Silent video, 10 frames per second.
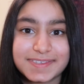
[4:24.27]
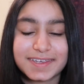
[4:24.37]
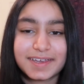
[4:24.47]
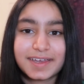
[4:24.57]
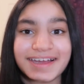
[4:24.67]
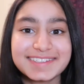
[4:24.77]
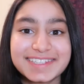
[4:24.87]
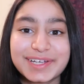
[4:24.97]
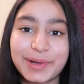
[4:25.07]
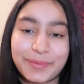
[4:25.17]
The last
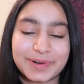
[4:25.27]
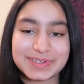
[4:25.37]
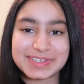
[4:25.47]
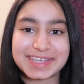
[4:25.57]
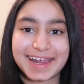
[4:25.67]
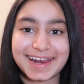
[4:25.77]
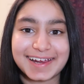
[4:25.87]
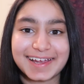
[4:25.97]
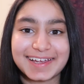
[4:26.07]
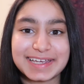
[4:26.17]
thing I wanted to
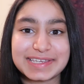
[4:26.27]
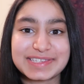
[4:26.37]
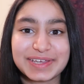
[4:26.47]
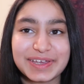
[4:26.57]
say is,